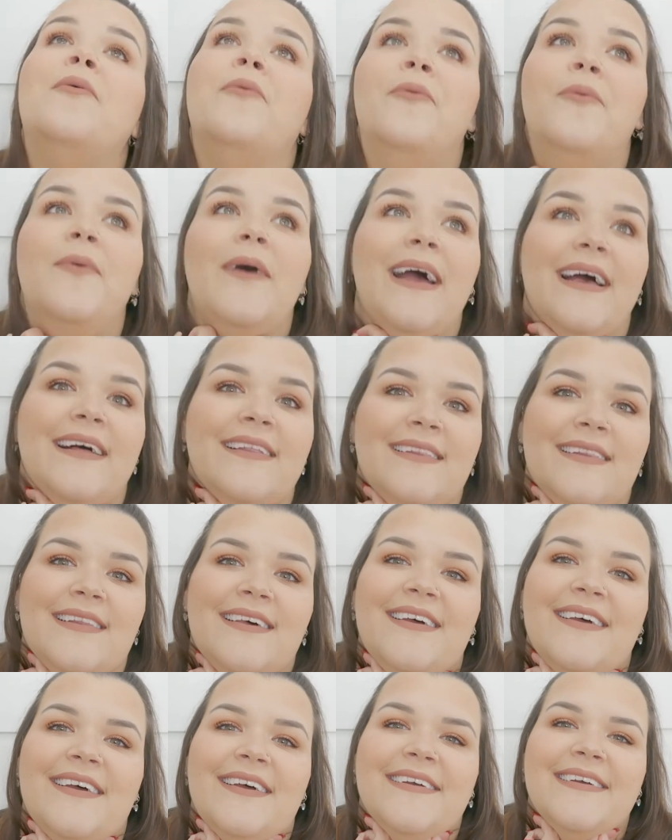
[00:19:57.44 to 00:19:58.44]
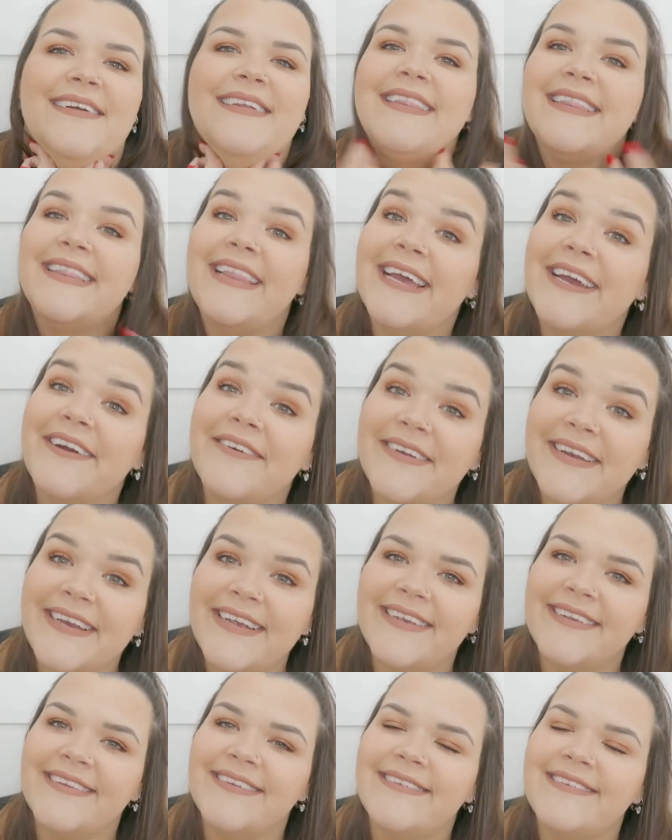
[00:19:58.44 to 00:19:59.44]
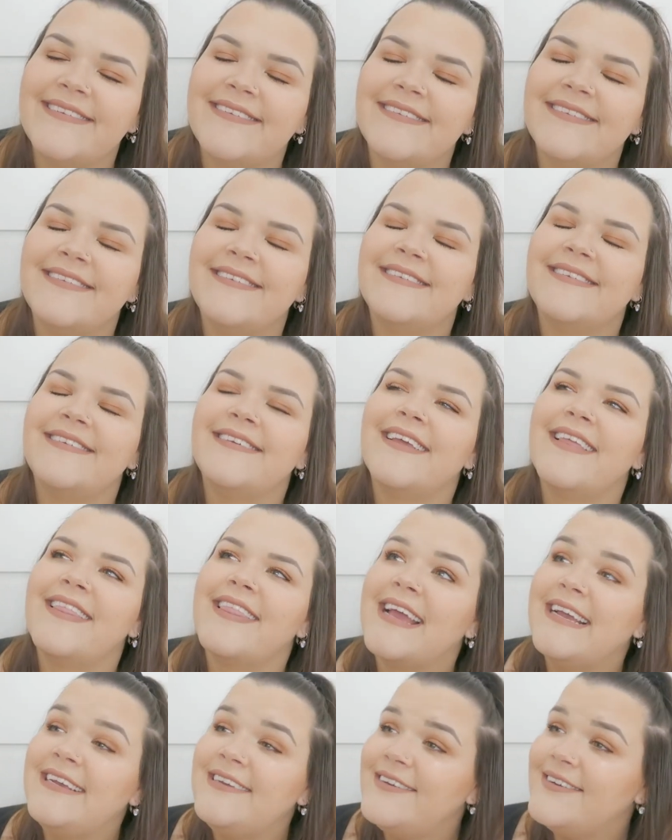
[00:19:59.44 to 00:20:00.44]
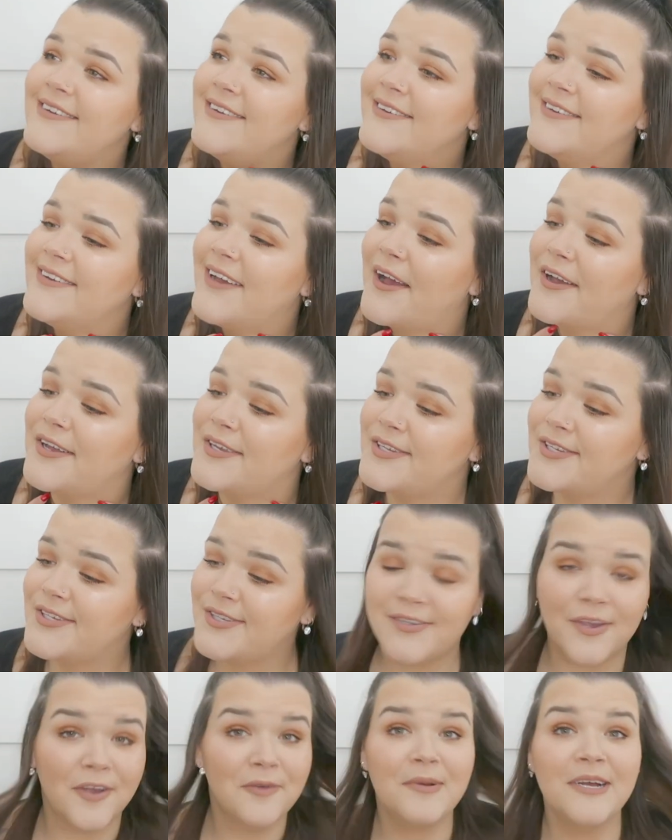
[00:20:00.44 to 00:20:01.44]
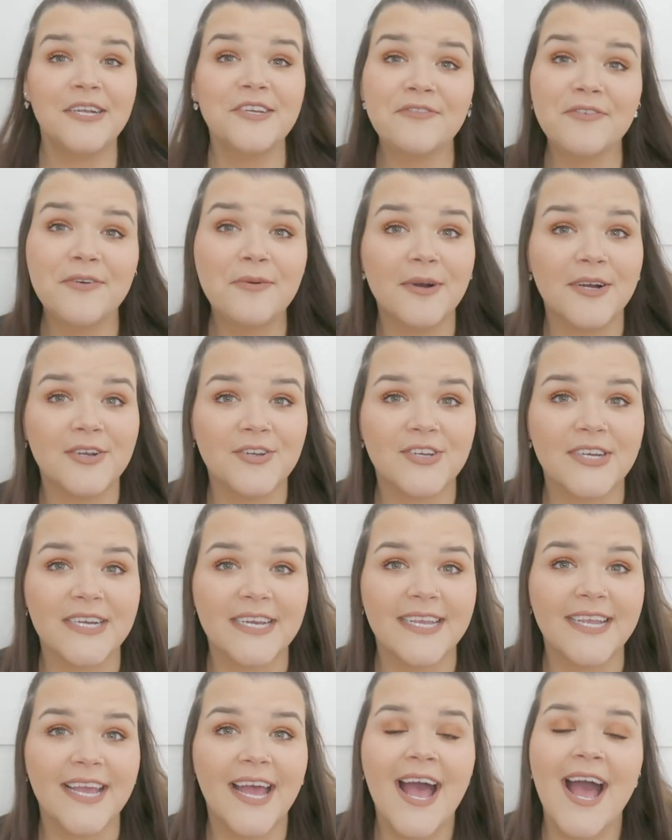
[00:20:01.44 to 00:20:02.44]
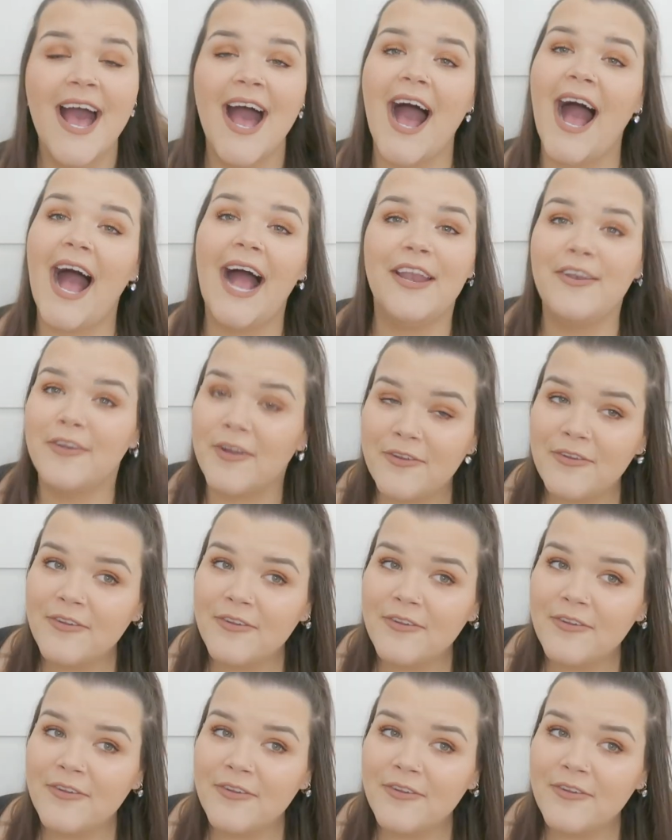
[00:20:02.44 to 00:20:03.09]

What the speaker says: Well, there it is. Thank you so much for watching. I know